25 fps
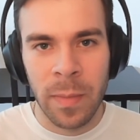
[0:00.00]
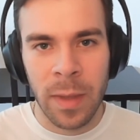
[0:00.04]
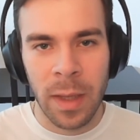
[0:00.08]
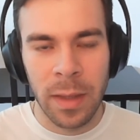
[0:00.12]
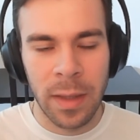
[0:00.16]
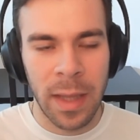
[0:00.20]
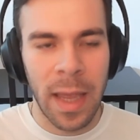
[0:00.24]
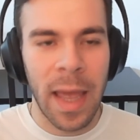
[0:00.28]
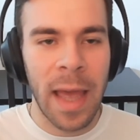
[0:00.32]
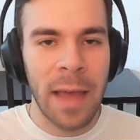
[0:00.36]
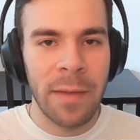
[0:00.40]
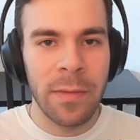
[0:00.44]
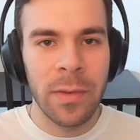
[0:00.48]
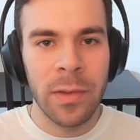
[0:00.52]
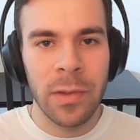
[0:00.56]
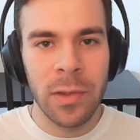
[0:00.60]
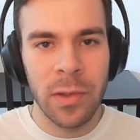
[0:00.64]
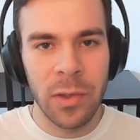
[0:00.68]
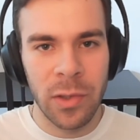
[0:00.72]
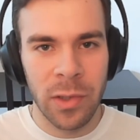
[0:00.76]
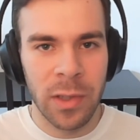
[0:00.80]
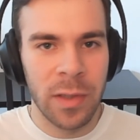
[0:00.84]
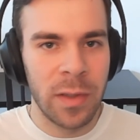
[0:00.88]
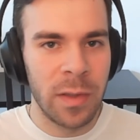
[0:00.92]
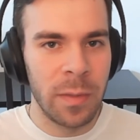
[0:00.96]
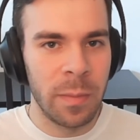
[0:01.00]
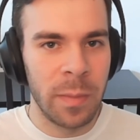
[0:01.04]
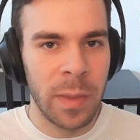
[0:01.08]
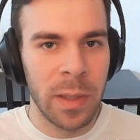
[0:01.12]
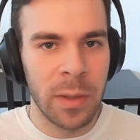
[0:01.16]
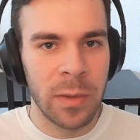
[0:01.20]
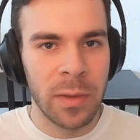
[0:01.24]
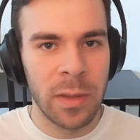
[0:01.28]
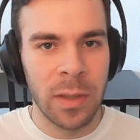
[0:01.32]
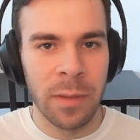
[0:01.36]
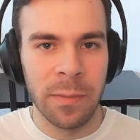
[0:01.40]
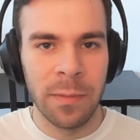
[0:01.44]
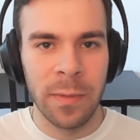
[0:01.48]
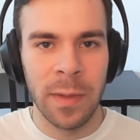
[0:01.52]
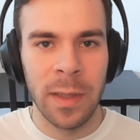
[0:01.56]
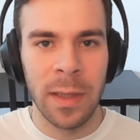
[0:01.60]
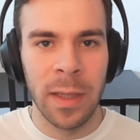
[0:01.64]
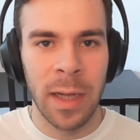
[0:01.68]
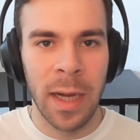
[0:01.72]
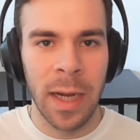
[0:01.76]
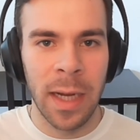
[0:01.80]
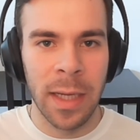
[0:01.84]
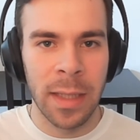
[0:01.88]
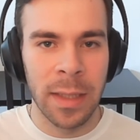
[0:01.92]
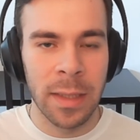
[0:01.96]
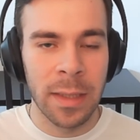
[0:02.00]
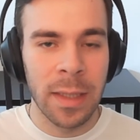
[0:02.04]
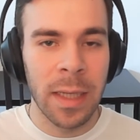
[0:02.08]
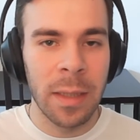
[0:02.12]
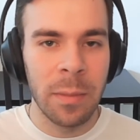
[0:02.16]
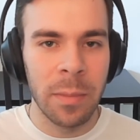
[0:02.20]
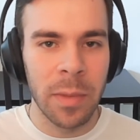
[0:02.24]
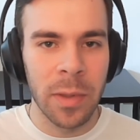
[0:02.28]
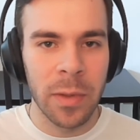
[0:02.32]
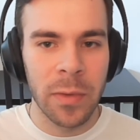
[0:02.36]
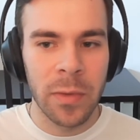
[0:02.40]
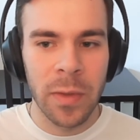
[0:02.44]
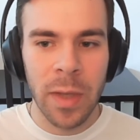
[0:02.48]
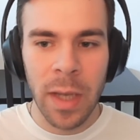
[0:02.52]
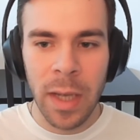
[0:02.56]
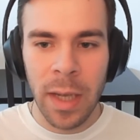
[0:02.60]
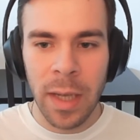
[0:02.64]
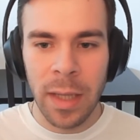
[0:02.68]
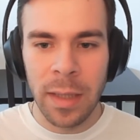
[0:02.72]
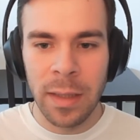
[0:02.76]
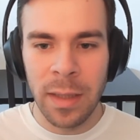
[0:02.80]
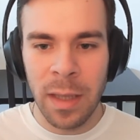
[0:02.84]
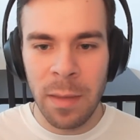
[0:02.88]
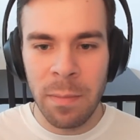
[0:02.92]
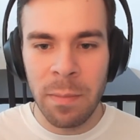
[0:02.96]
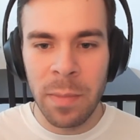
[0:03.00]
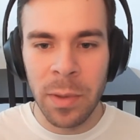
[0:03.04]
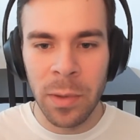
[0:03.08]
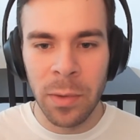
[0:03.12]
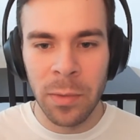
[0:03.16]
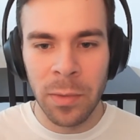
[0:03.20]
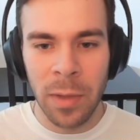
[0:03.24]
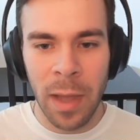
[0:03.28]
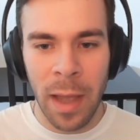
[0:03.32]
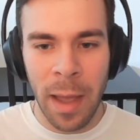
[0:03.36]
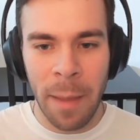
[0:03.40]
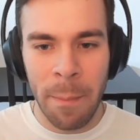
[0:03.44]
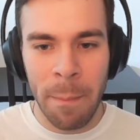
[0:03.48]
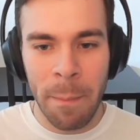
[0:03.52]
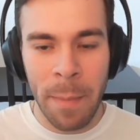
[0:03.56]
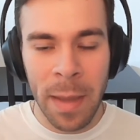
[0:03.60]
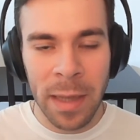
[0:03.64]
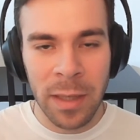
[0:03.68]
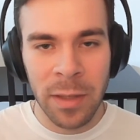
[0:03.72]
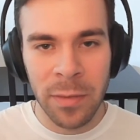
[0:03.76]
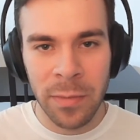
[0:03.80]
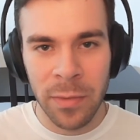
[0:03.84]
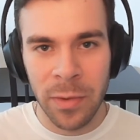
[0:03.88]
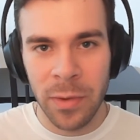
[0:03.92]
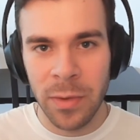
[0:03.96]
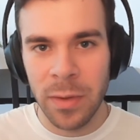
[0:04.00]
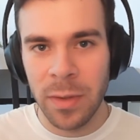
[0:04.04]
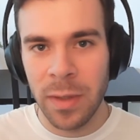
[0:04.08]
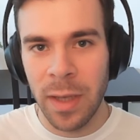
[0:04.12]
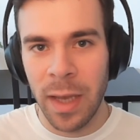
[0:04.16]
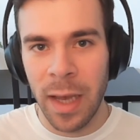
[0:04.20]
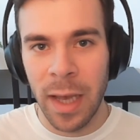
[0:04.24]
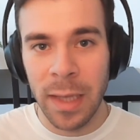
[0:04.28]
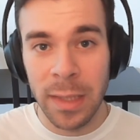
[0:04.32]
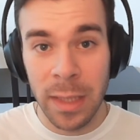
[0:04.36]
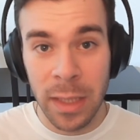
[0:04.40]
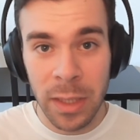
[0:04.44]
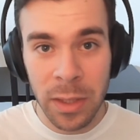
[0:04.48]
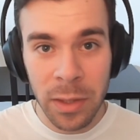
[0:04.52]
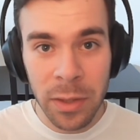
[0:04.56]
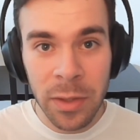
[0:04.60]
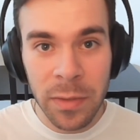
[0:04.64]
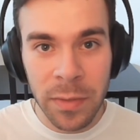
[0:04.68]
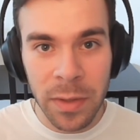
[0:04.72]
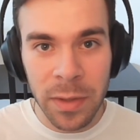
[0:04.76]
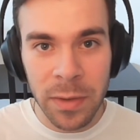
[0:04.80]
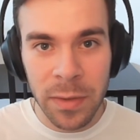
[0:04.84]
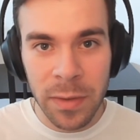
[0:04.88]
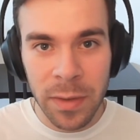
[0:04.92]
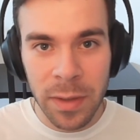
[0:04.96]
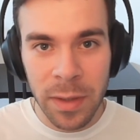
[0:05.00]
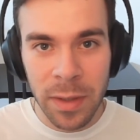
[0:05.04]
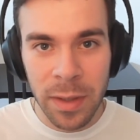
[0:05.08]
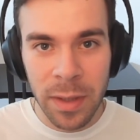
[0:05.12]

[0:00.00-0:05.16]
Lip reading: They haven't just built something like the Sandbox. They built a metaverse as a service.